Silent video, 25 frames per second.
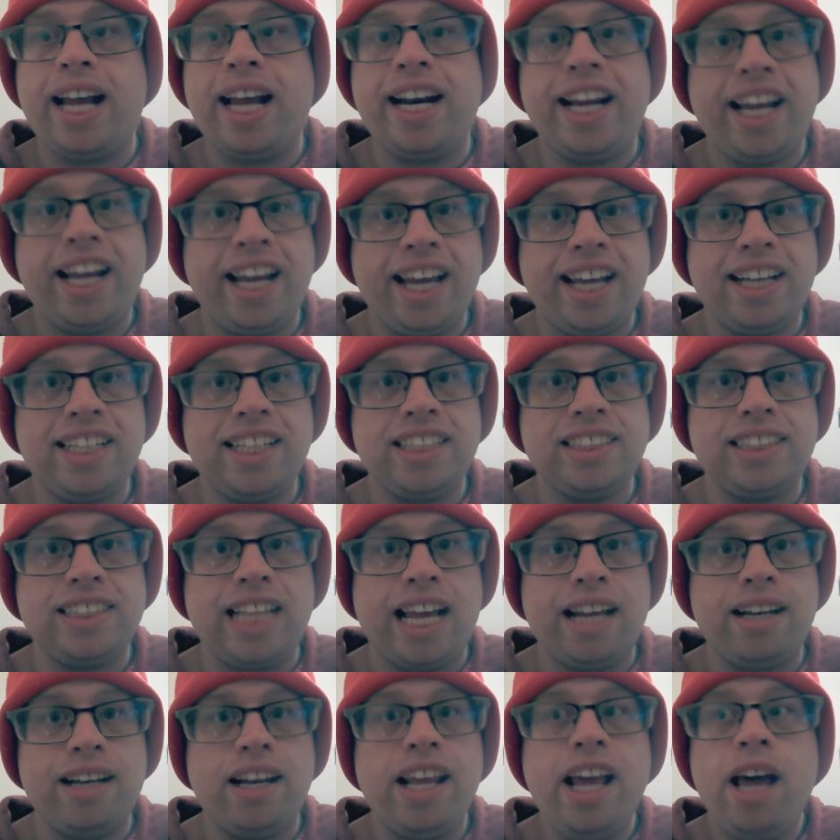at hand is
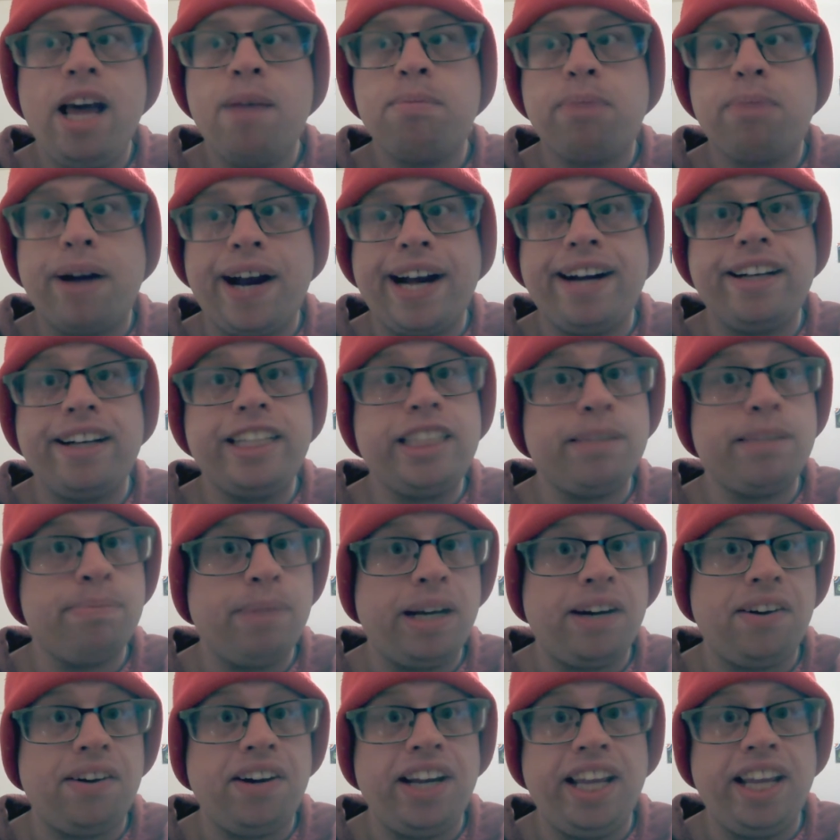that prior to
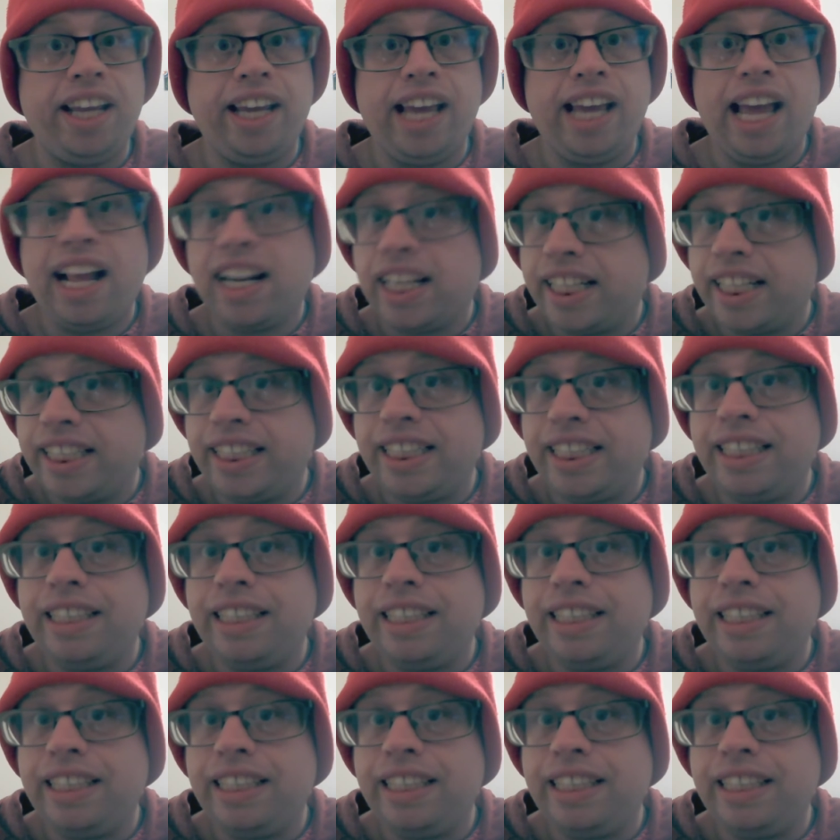marrying Ellen,